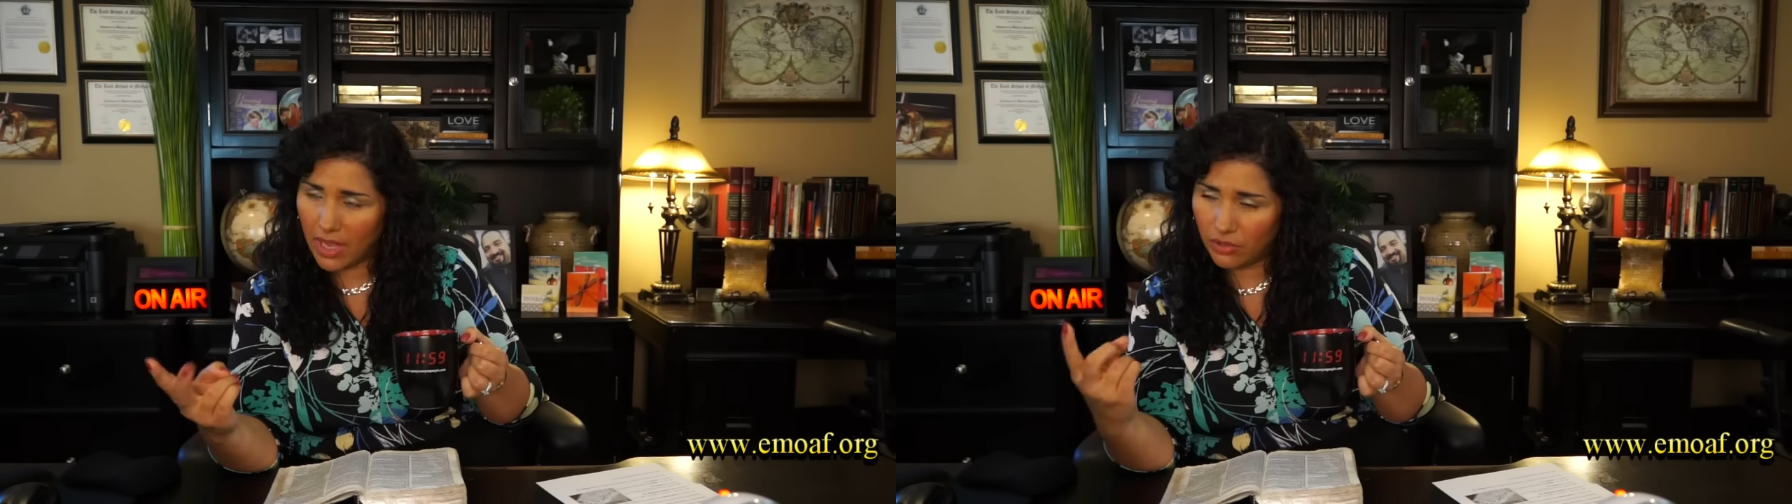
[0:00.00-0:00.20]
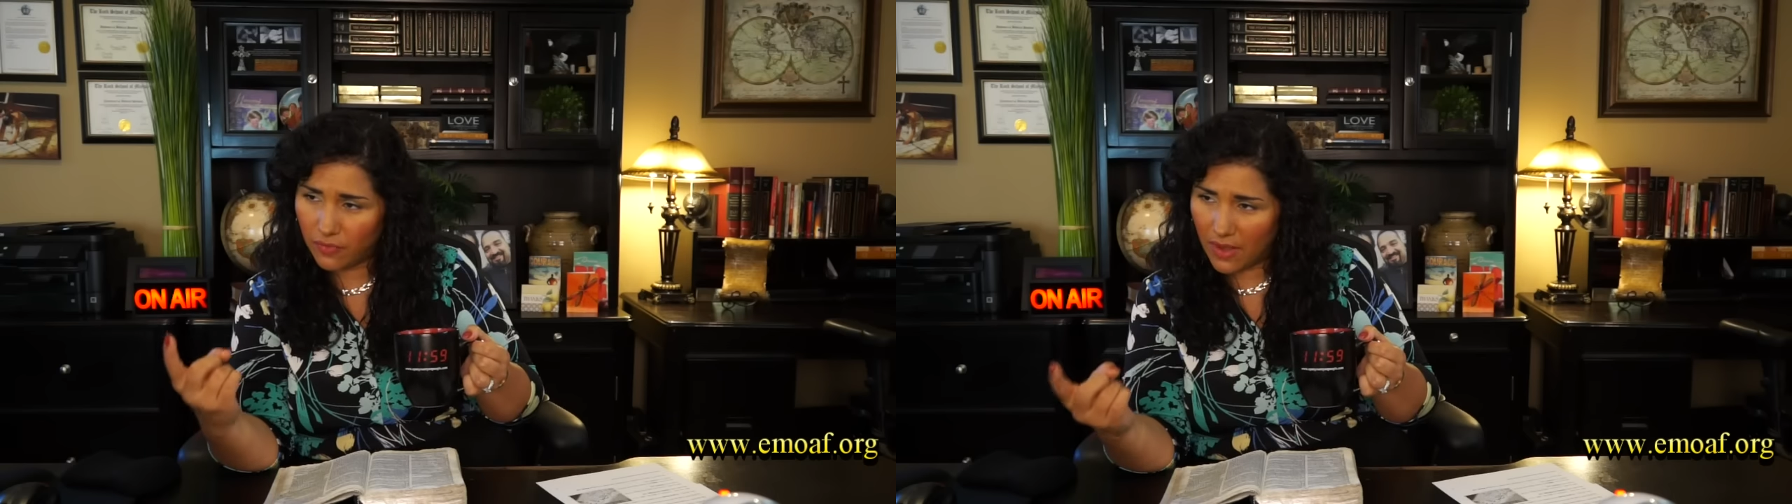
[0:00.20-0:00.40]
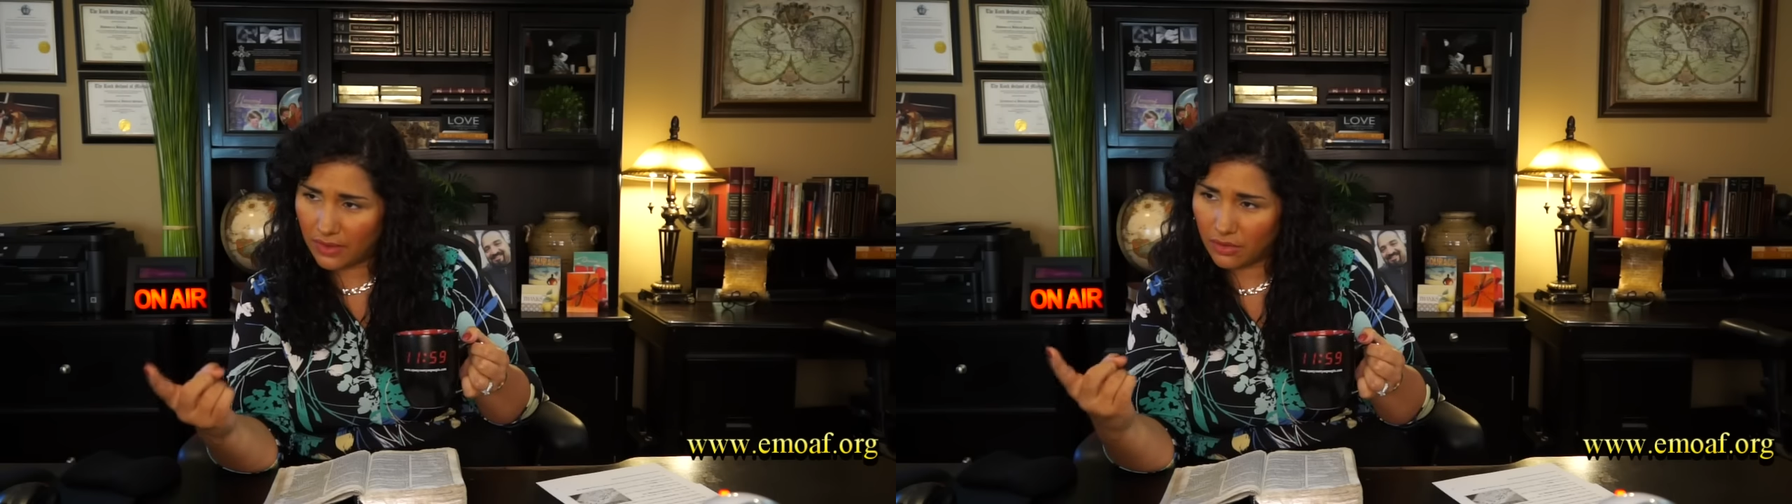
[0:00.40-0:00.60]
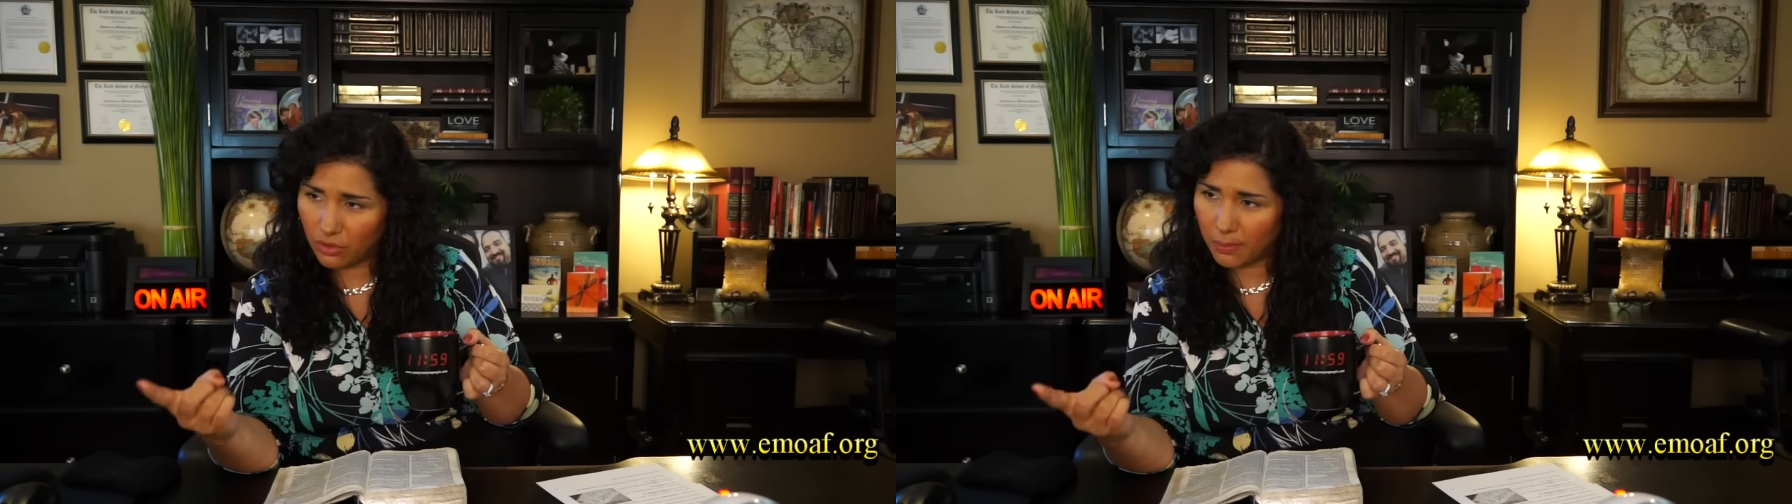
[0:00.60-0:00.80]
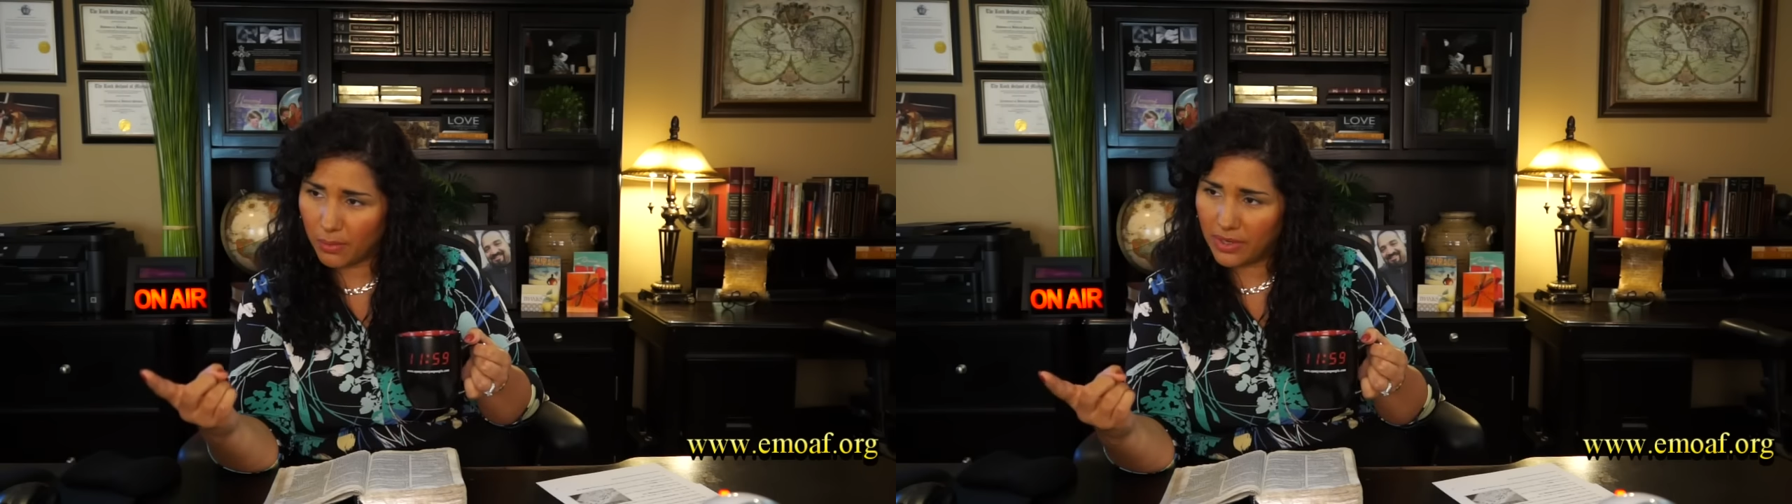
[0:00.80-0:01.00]
And you found out
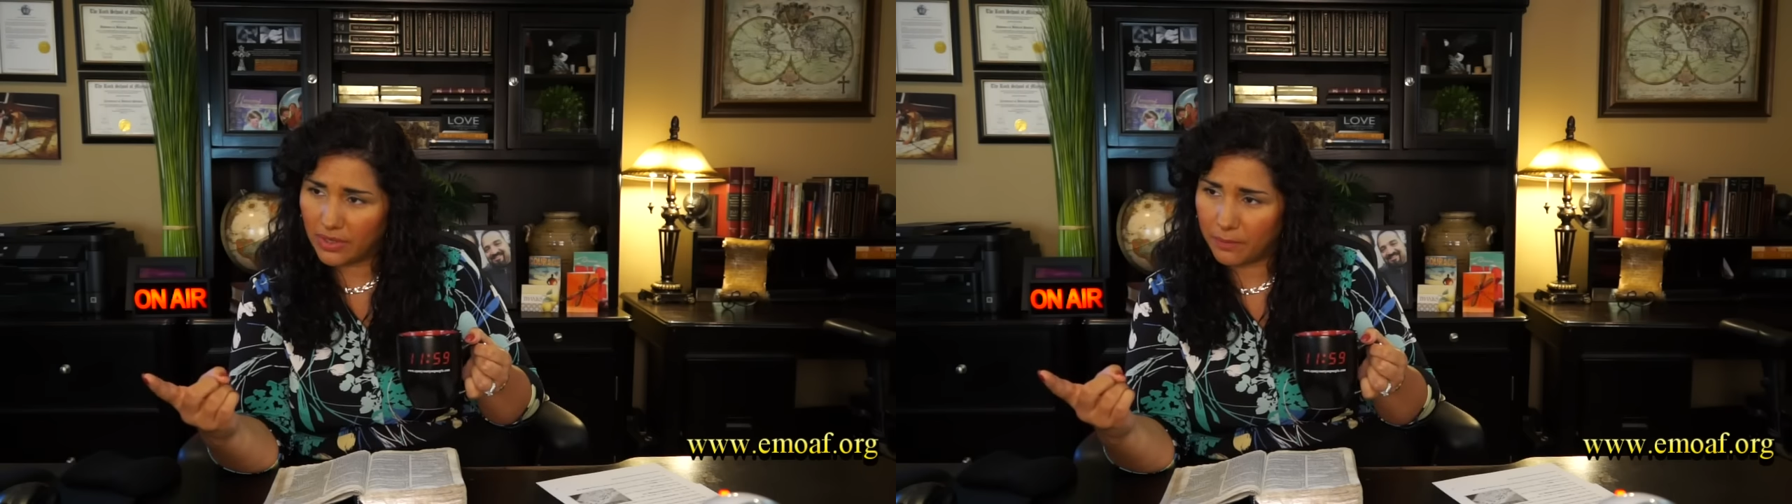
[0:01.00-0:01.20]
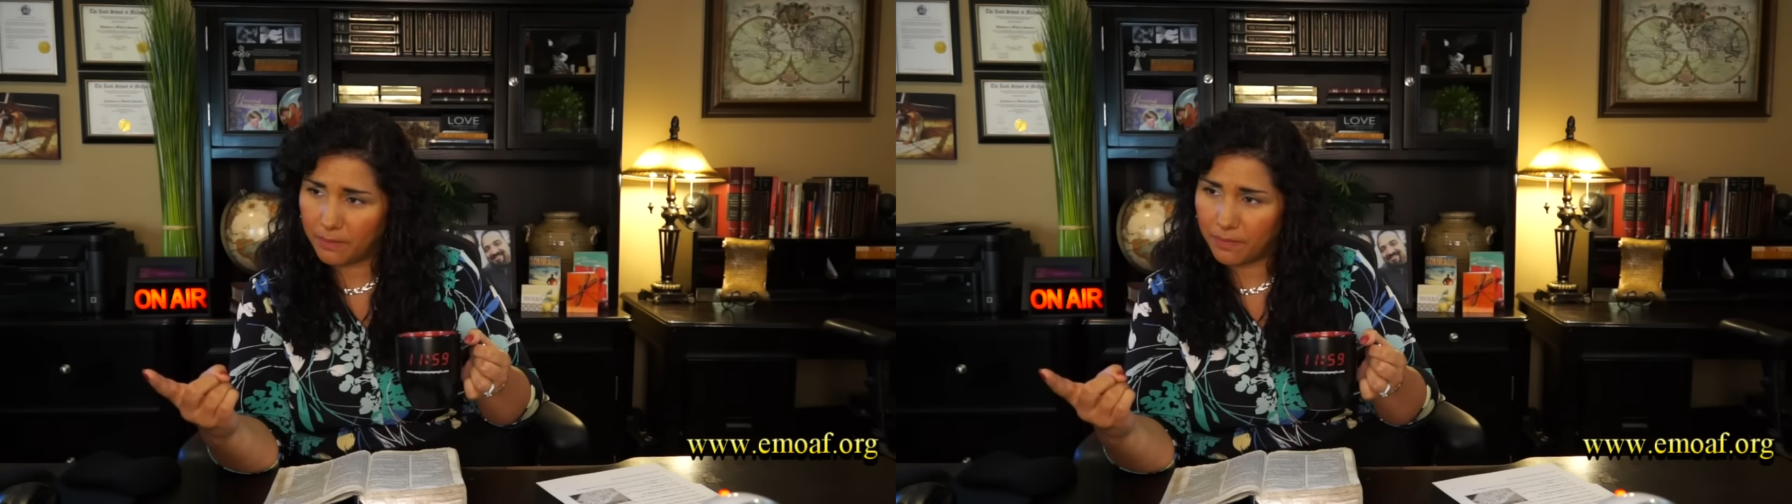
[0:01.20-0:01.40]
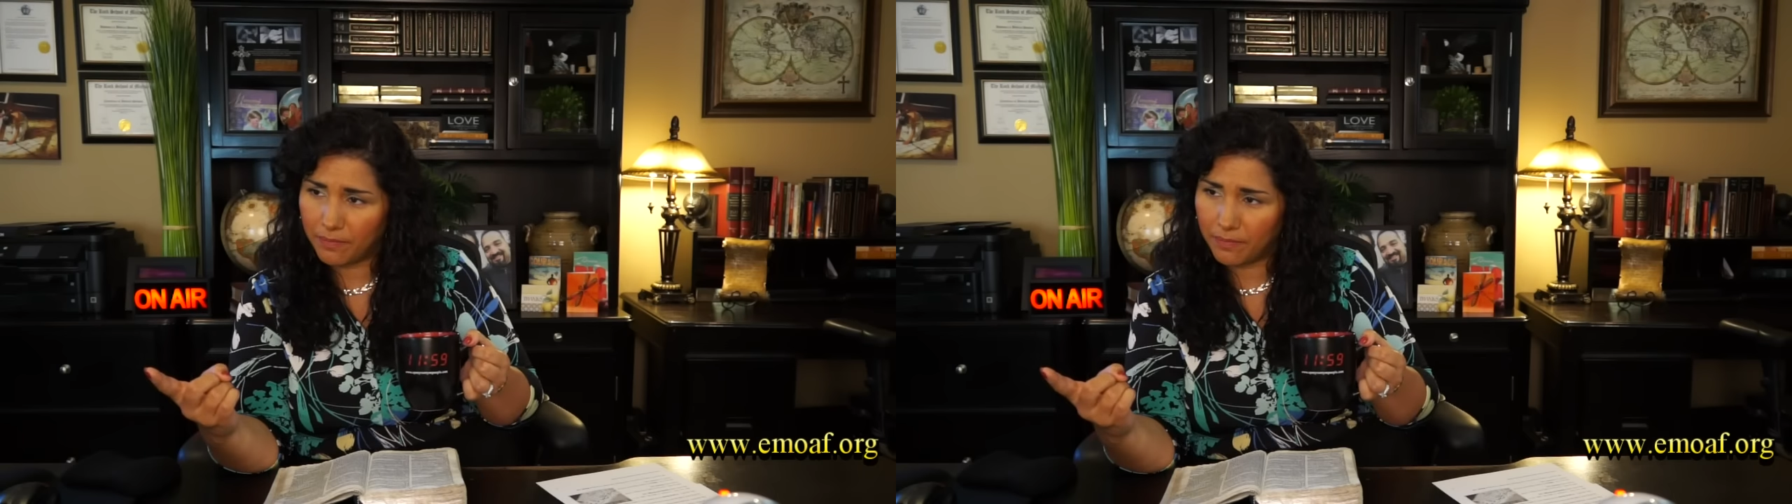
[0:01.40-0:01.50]
you're pregnant,